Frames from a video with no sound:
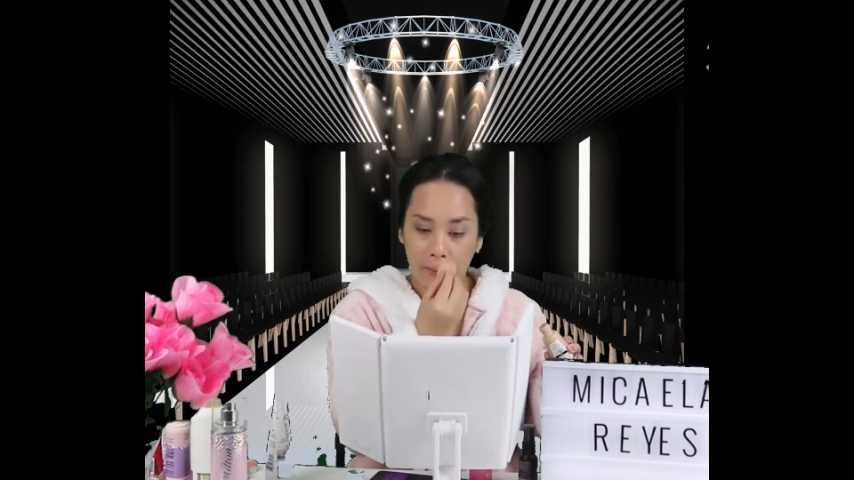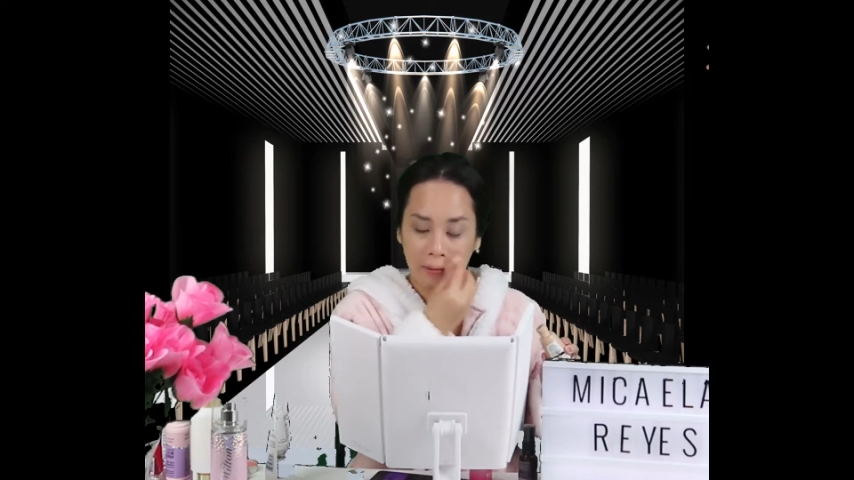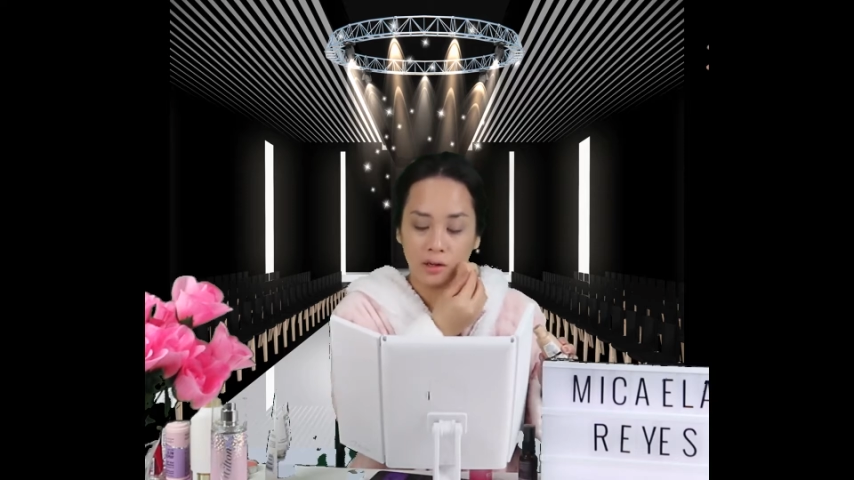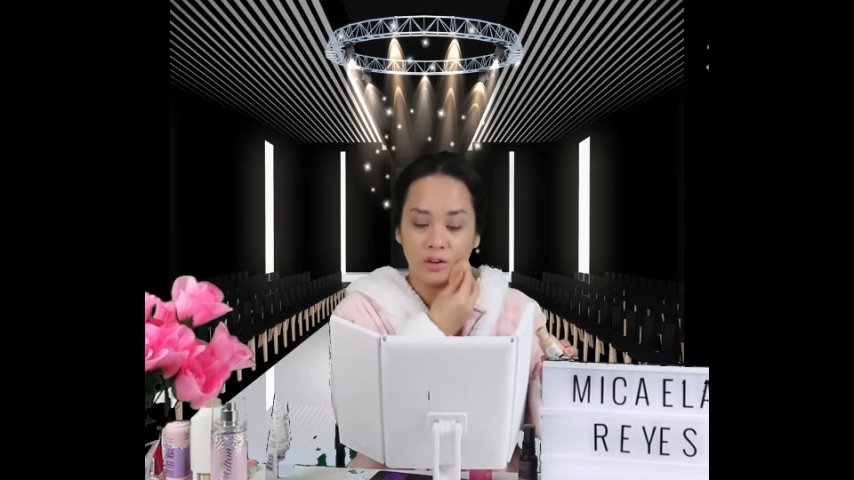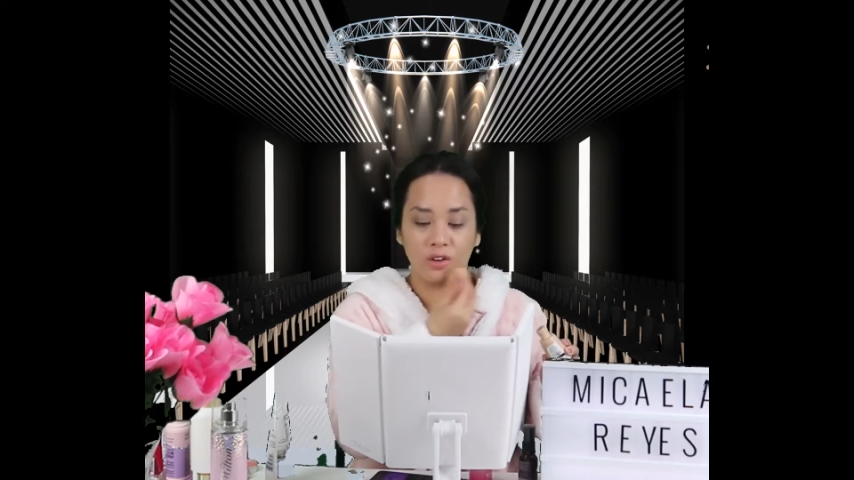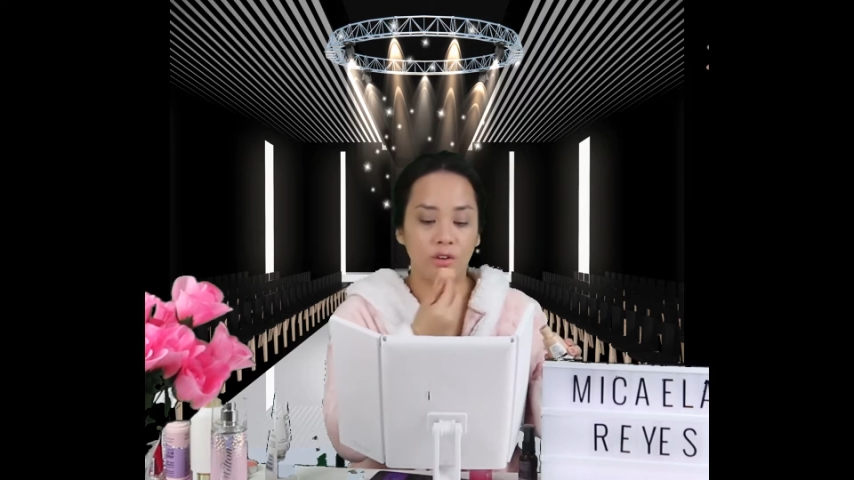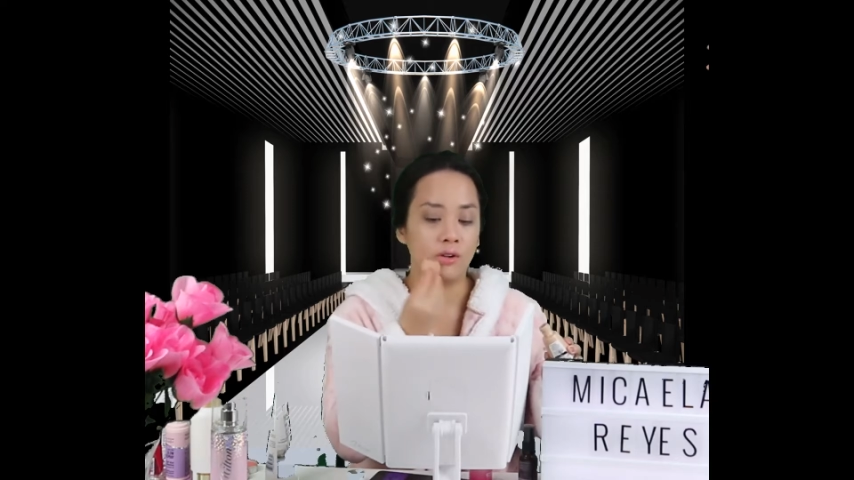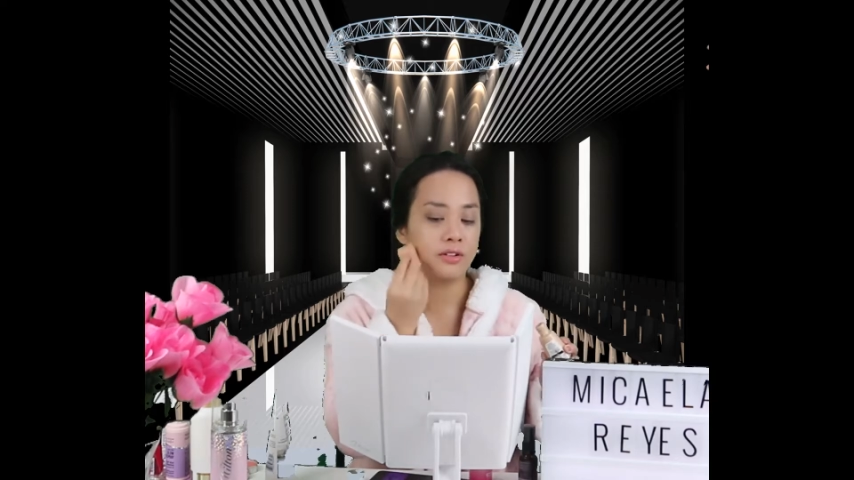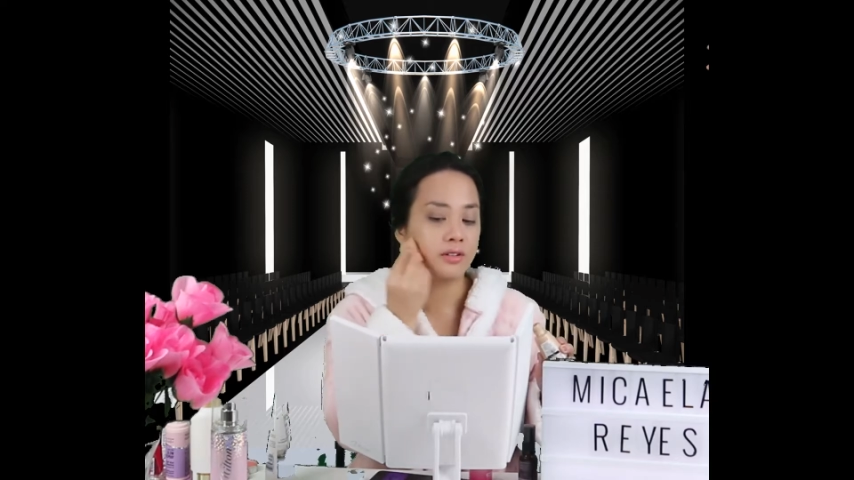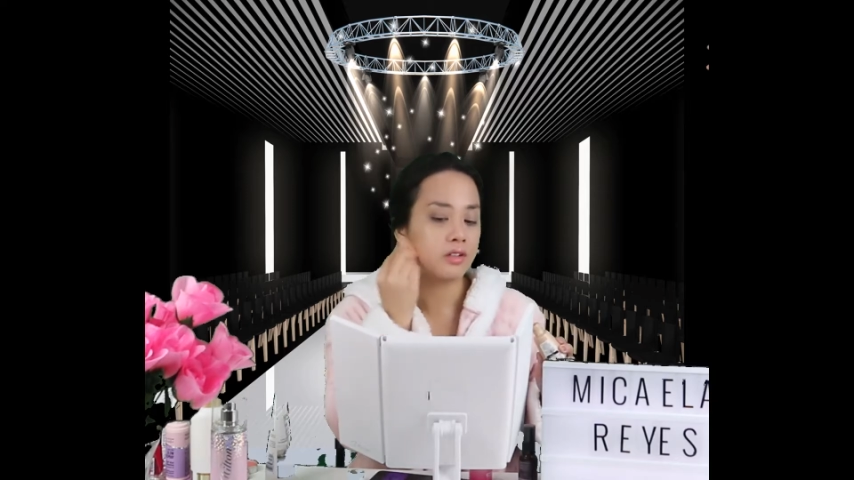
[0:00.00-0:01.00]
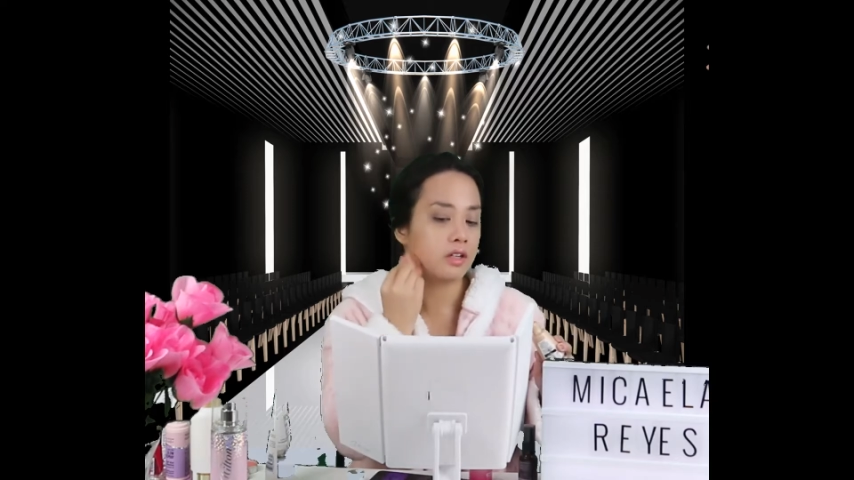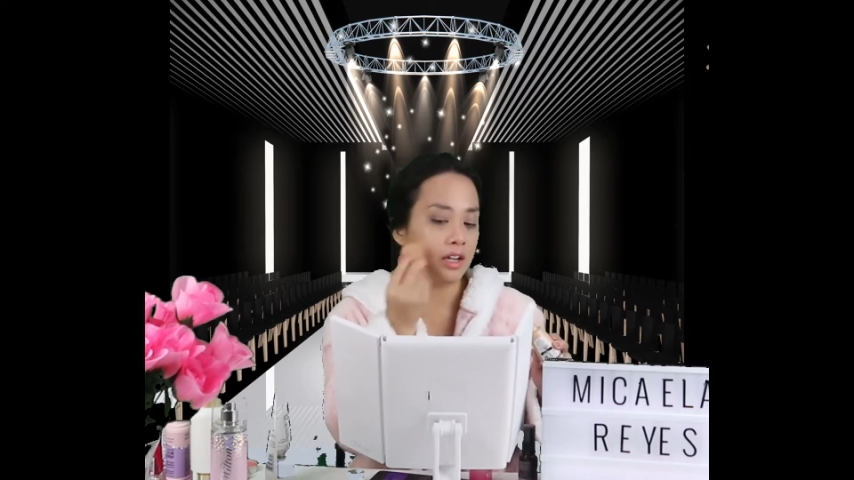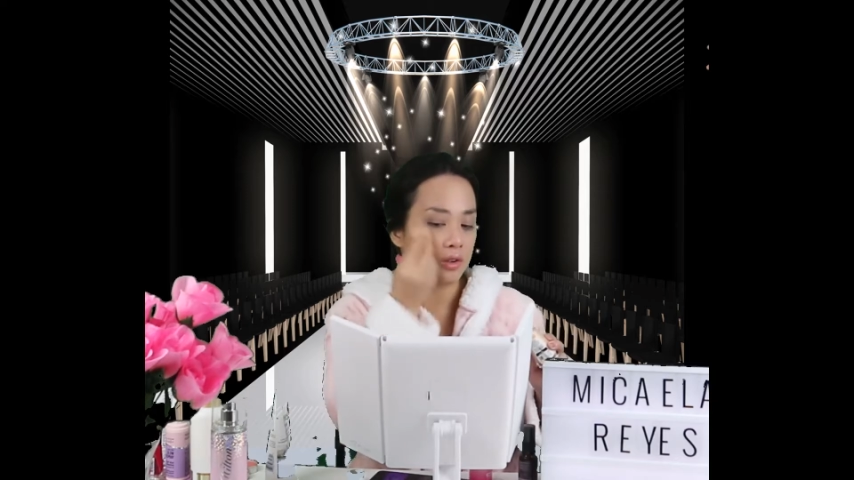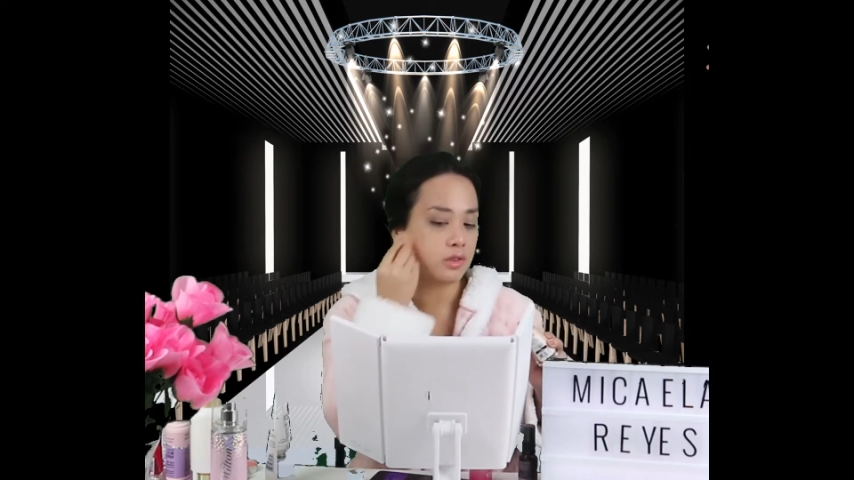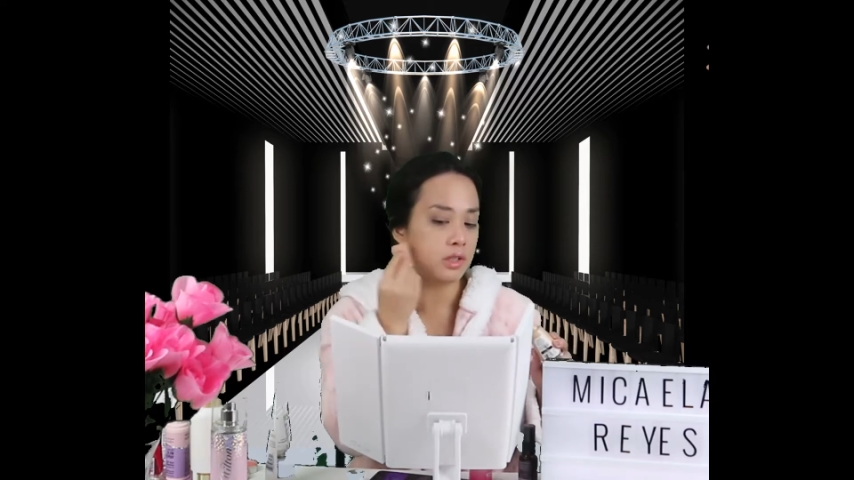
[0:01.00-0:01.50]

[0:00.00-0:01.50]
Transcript: You know, I don't